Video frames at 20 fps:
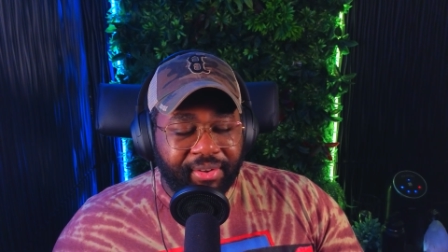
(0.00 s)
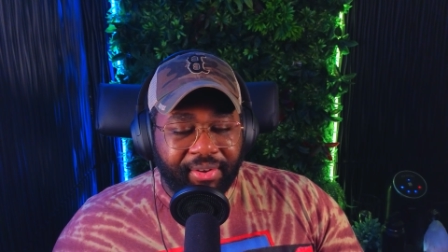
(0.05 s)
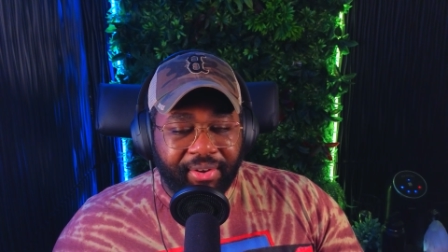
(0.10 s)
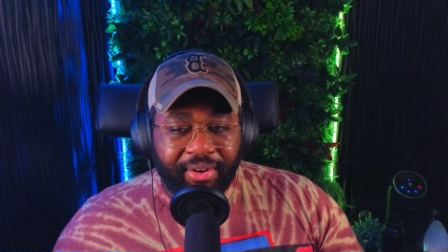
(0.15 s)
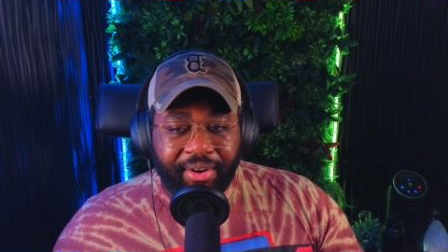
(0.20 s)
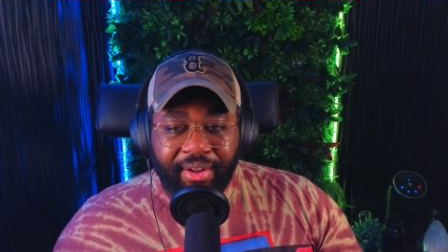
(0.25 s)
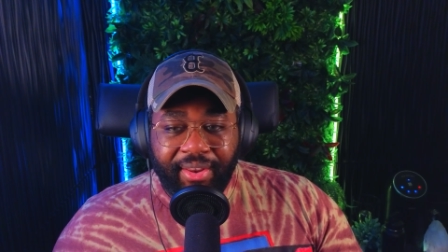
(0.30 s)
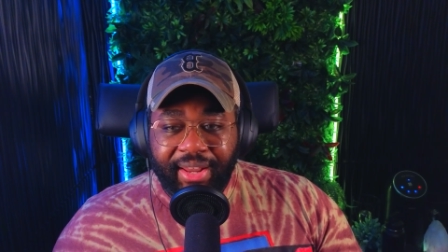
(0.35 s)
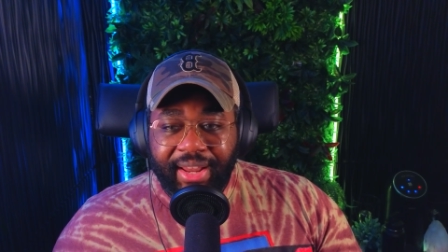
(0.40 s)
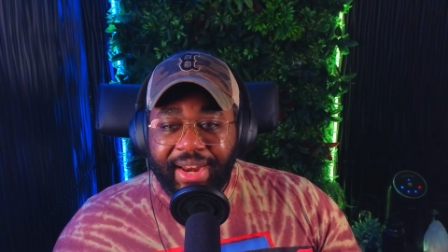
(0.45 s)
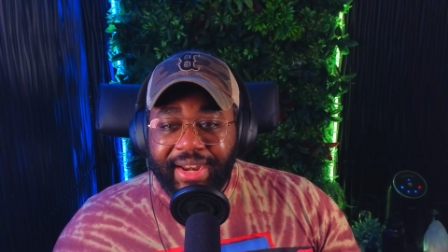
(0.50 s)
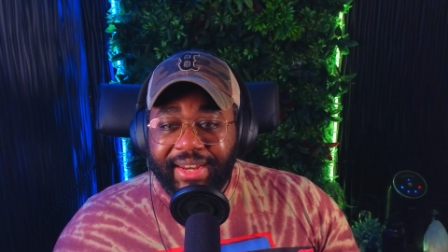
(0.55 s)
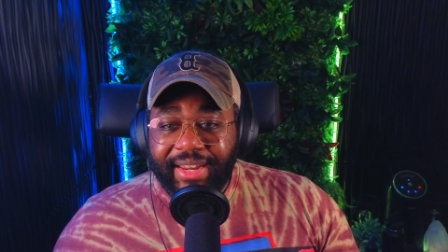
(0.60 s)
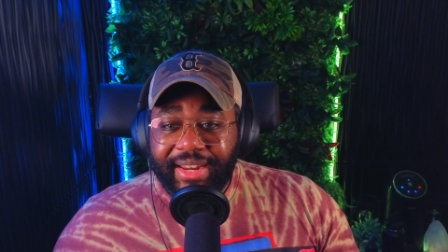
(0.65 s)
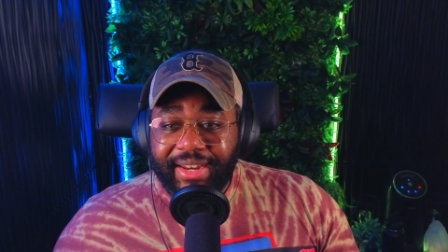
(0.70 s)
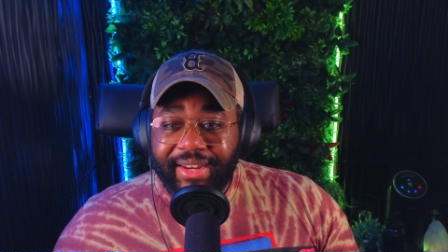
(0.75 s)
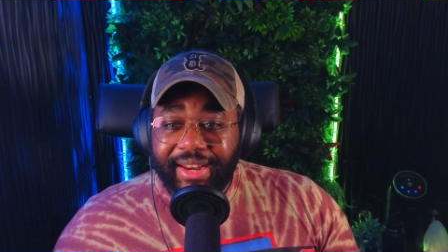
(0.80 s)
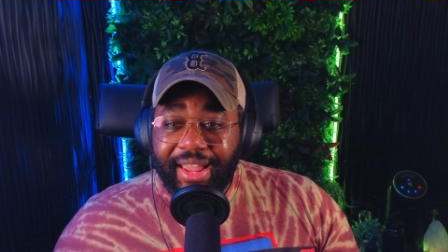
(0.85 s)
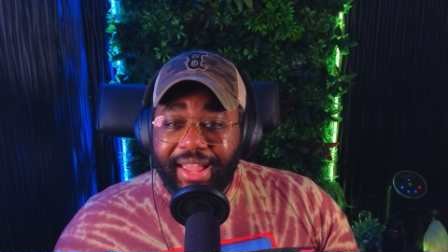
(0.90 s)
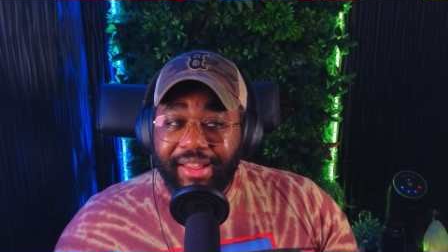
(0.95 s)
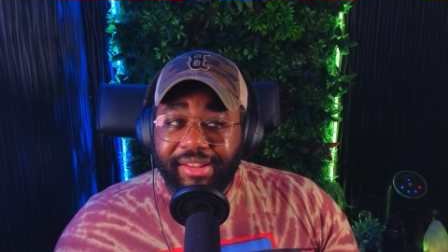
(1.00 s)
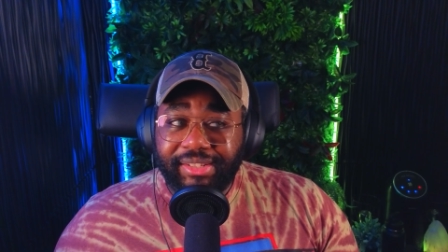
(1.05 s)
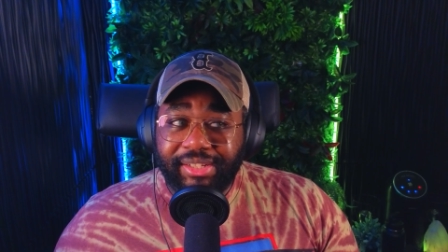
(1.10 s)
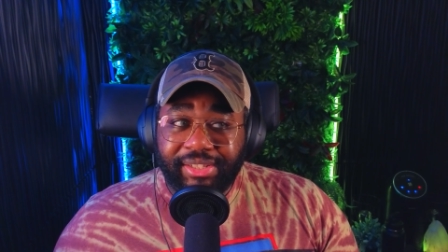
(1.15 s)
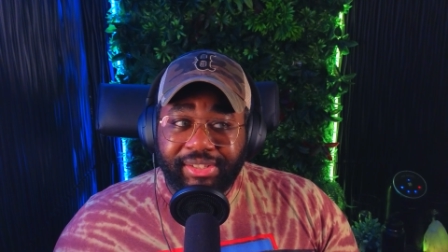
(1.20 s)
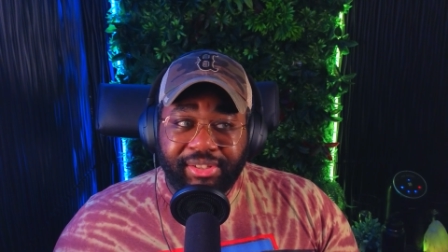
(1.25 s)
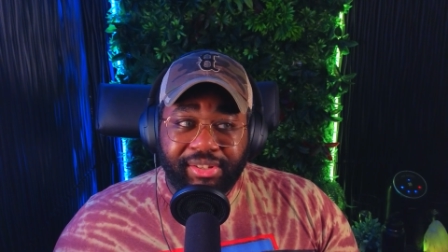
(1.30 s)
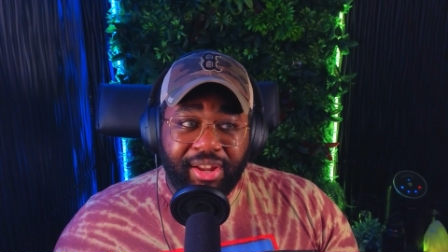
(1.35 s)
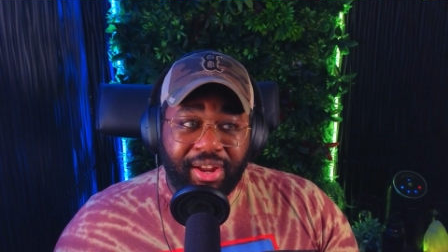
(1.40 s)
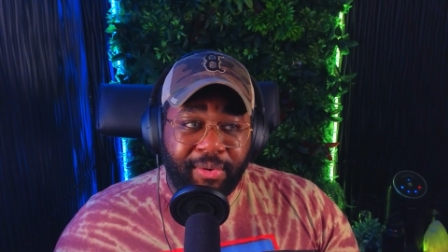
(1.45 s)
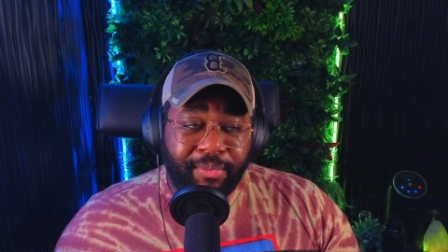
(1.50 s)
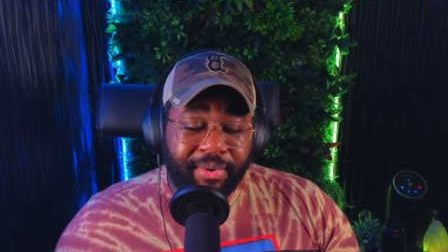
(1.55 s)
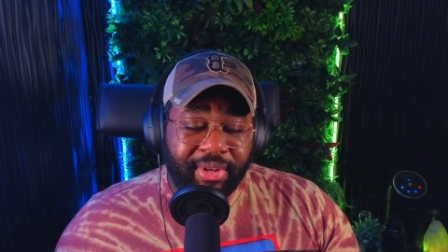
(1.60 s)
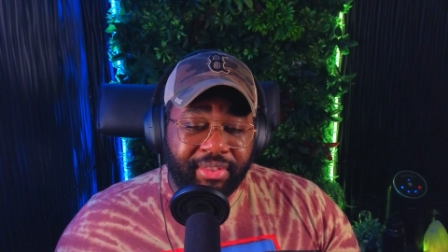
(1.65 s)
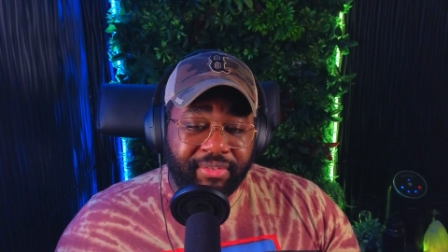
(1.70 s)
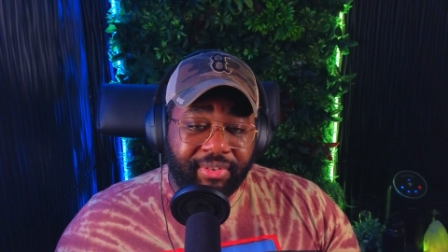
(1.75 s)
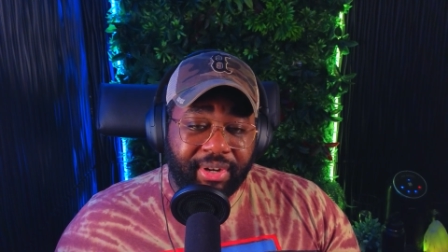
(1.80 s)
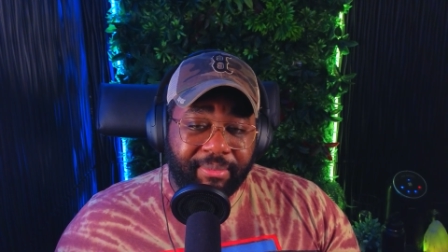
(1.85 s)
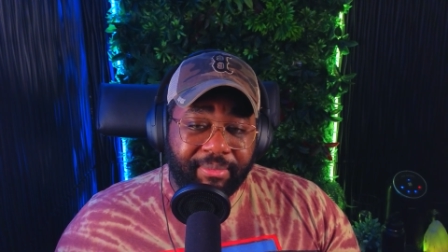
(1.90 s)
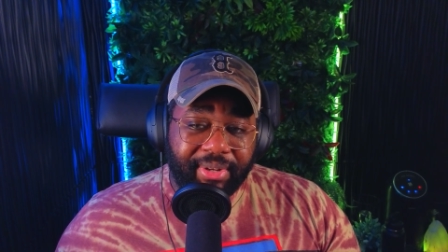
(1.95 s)
All I need now is a song
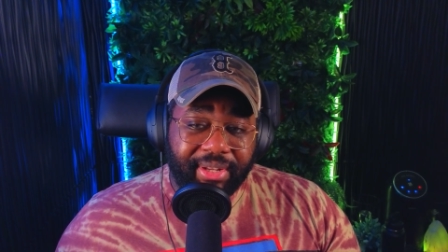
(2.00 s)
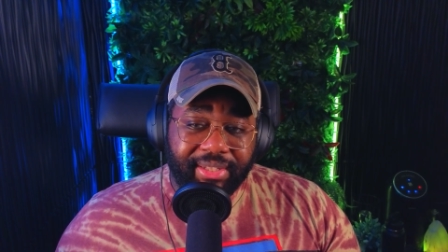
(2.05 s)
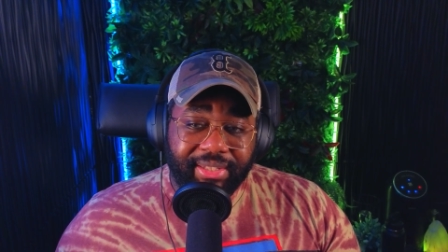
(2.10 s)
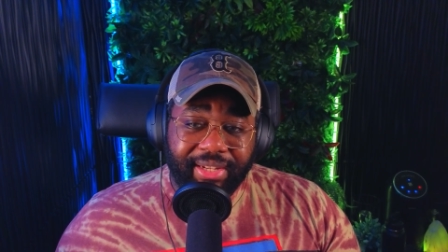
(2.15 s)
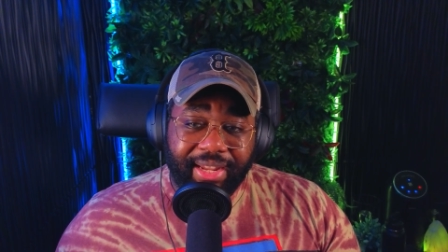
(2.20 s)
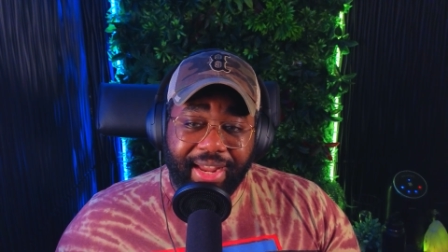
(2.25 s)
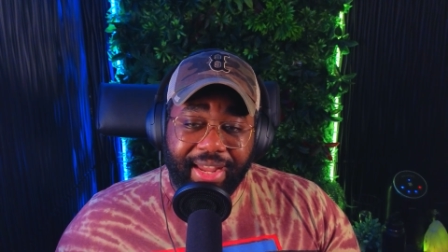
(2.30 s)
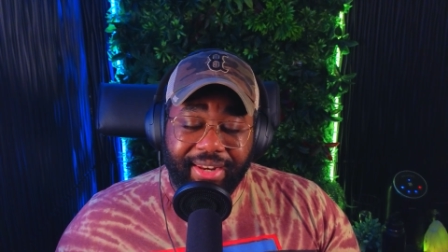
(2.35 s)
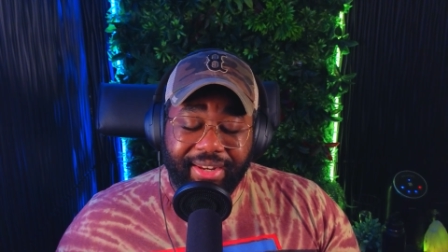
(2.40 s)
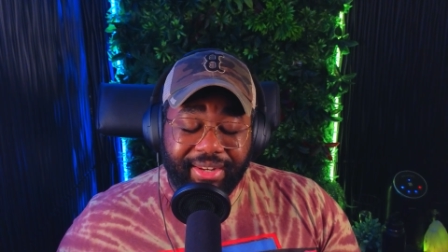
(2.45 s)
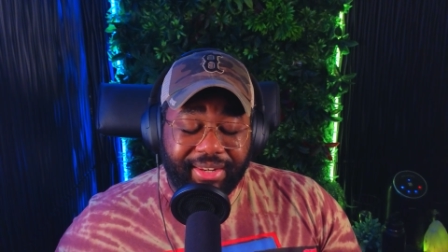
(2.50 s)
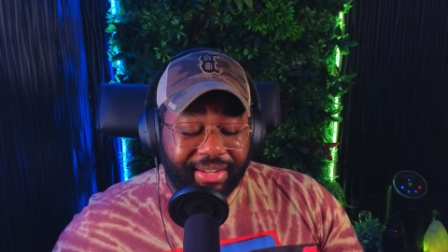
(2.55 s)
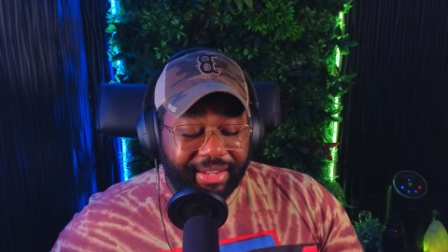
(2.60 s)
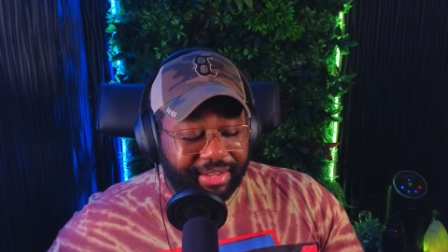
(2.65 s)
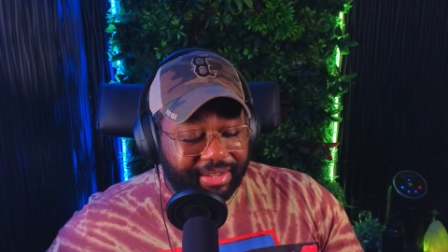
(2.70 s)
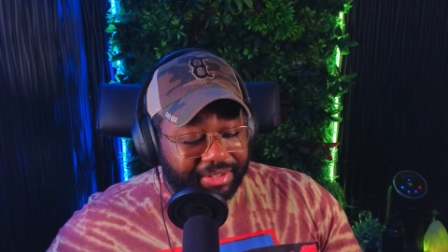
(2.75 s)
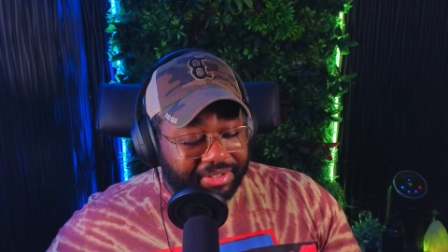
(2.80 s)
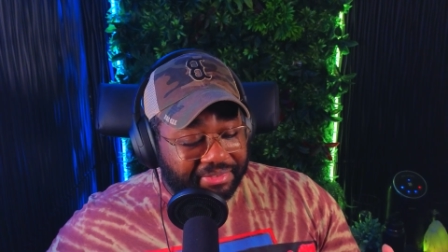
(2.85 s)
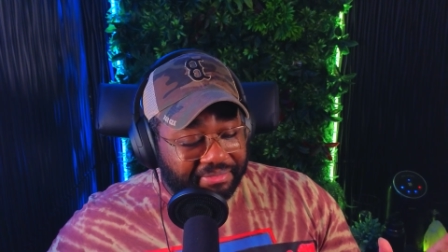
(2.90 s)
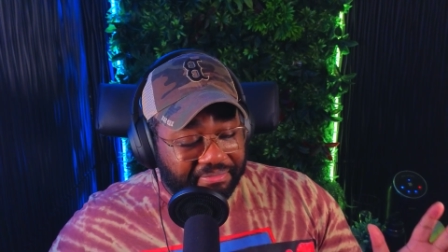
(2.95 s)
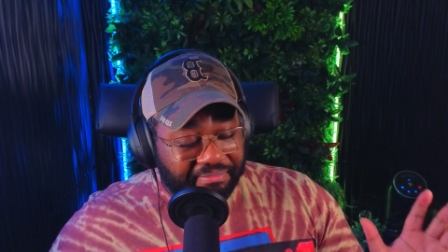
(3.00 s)
with Rema and Tyla, like